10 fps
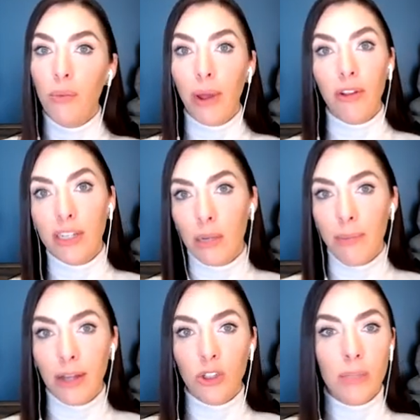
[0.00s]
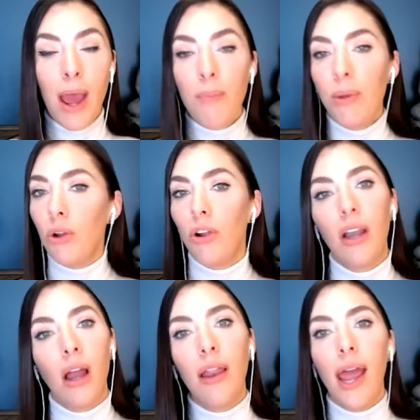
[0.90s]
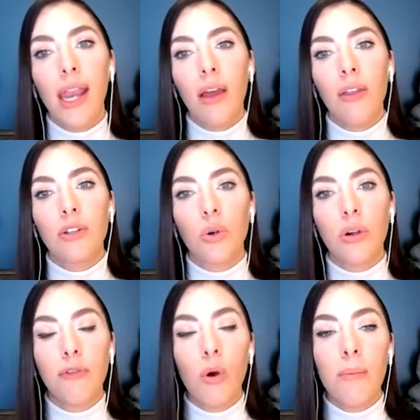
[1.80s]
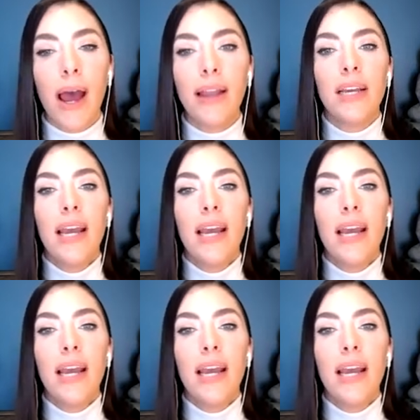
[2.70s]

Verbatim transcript: whether it's in metrics mapping or in a, any other sort of format,